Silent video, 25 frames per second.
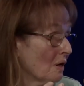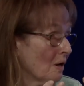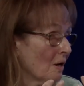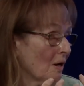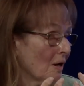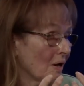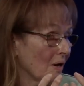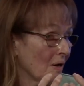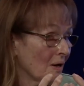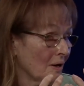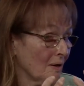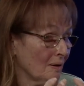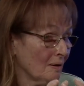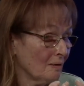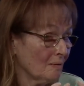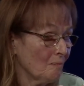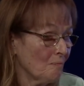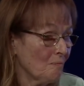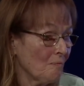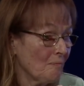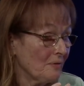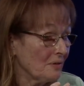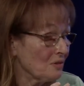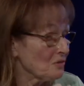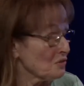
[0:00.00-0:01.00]
uh,
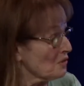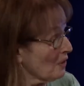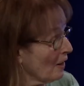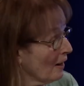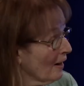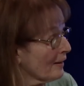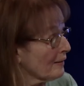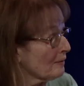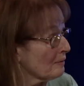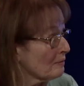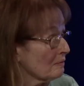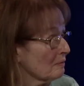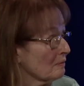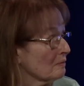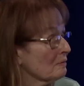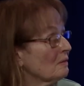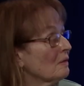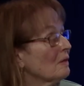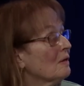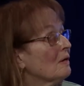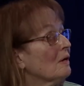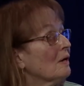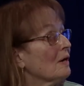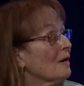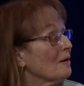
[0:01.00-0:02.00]
the title
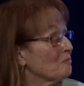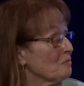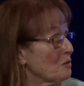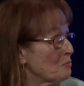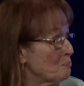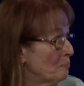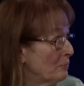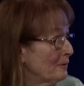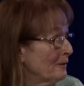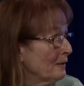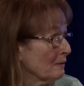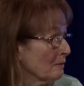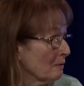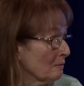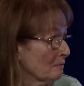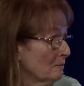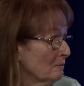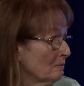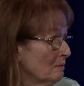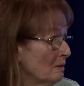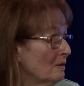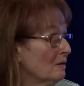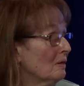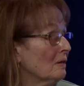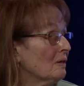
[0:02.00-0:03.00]
of a bill,
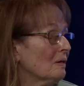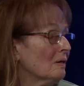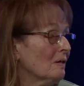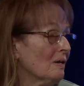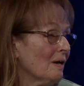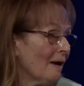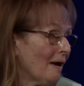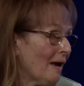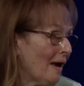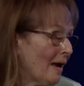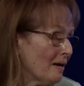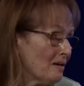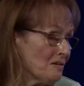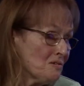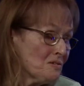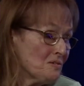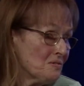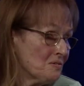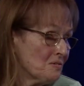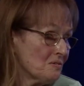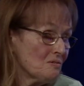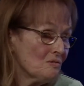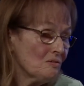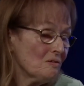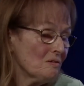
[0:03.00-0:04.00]

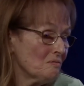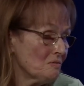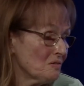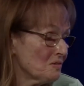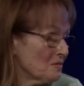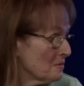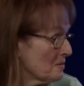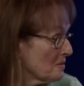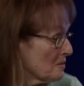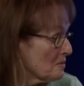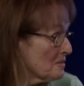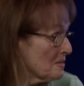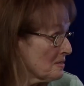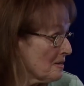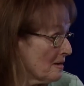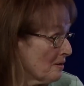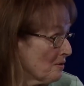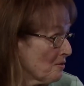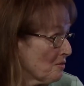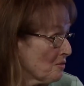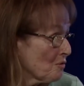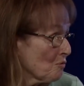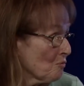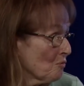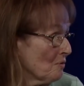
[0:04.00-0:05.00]
S six
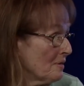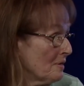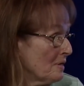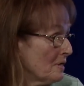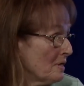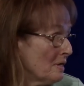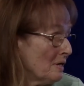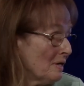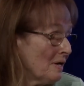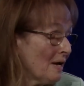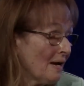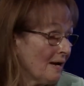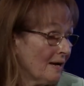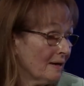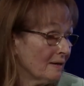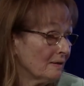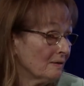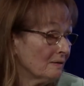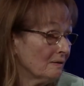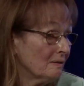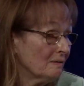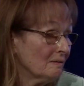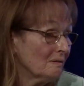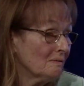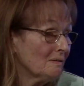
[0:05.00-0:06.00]
eighty-three
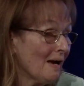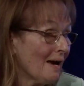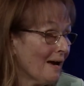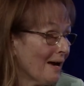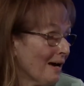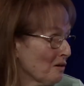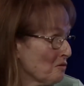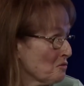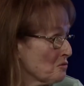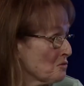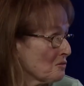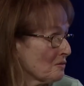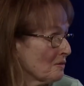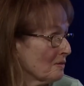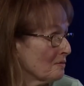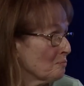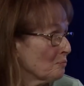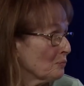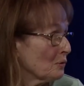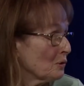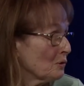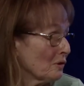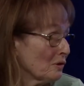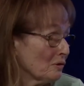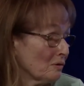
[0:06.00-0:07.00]
and House
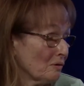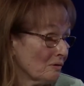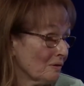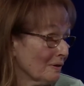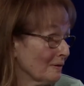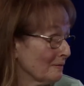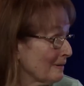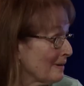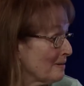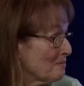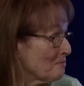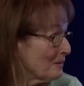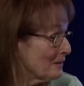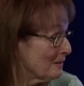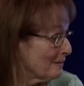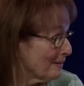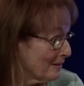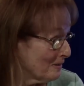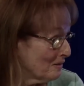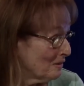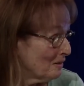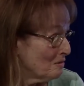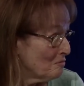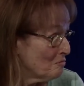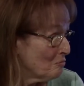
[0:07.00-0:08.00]
number eleven
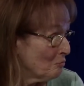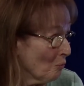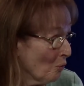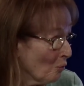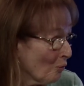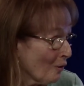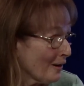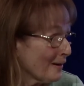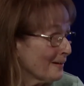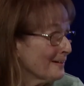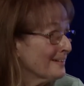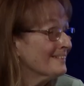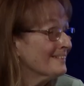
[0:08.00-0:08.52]
ninety-four,